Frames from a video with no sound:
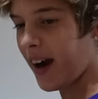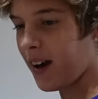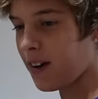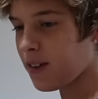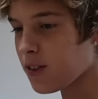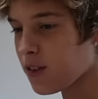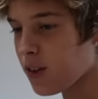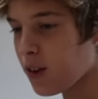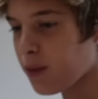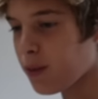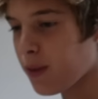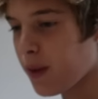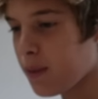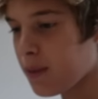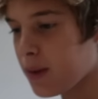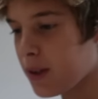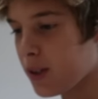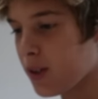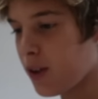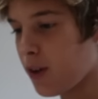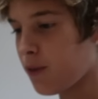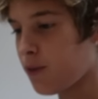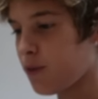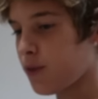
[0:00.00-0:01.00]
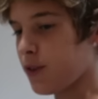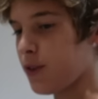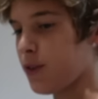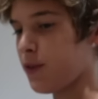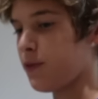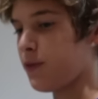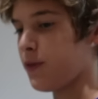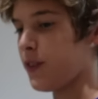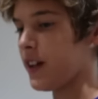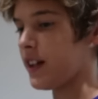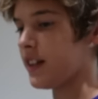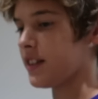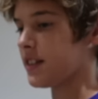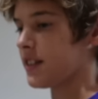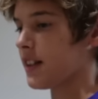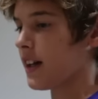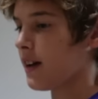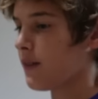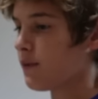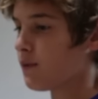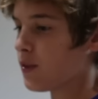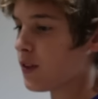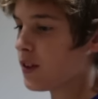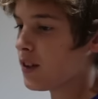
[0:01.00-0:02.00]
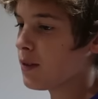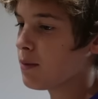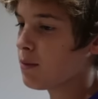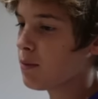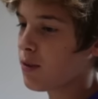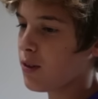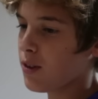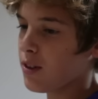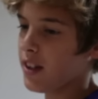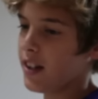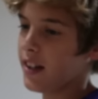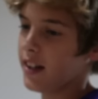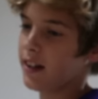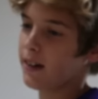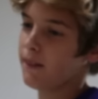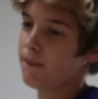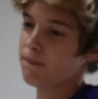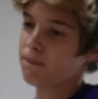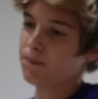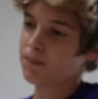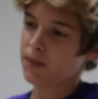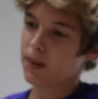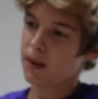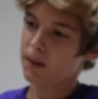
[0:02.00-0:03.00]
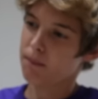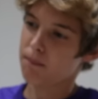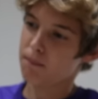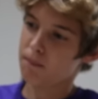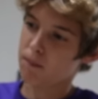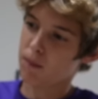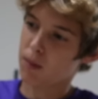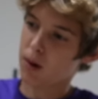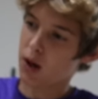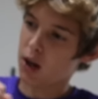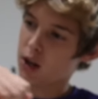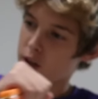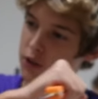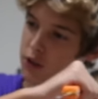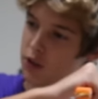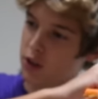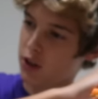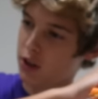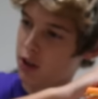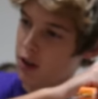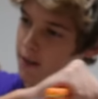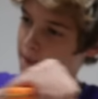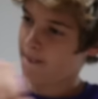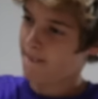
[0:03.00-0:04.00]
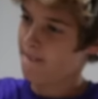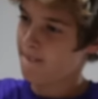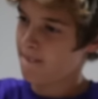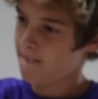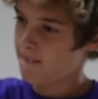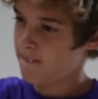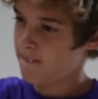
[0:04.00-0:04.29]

I don't know if I'm gonna go for a face. I'm feeling more like modern art.